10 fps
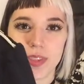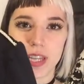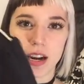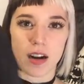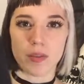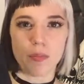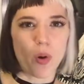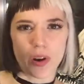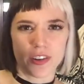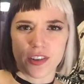They are
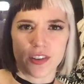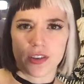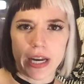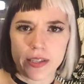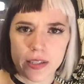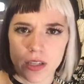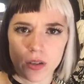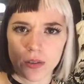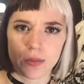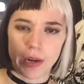important to the dress
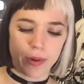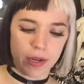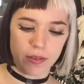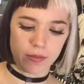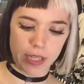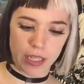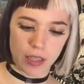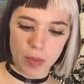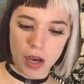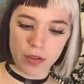though. I wouldn't take
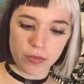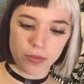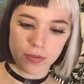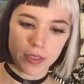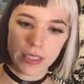them off.